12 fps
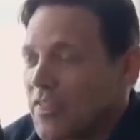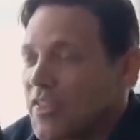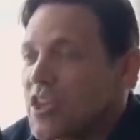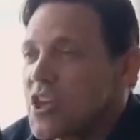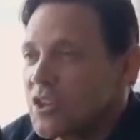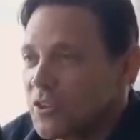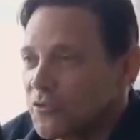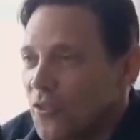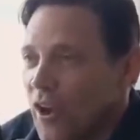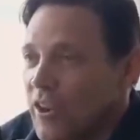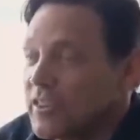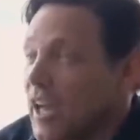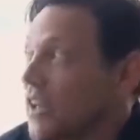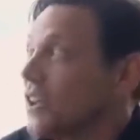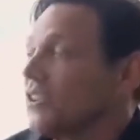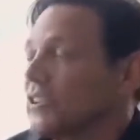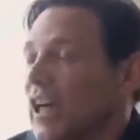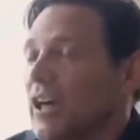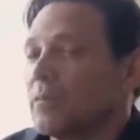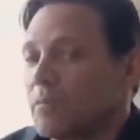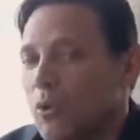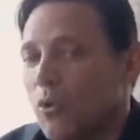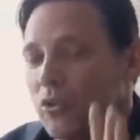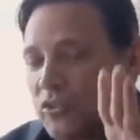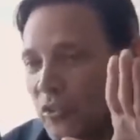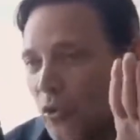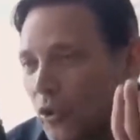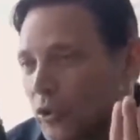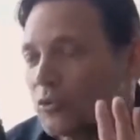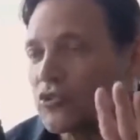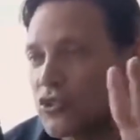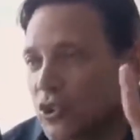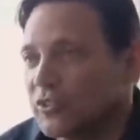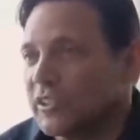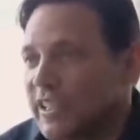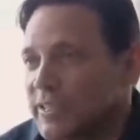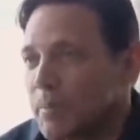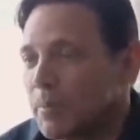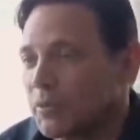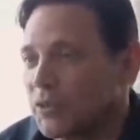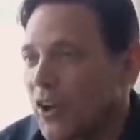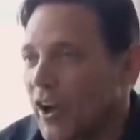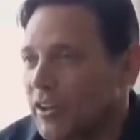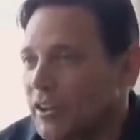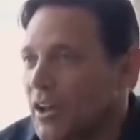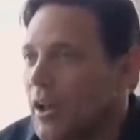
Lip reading: I think you're going to find that a lot because of auto. Certainly less people died.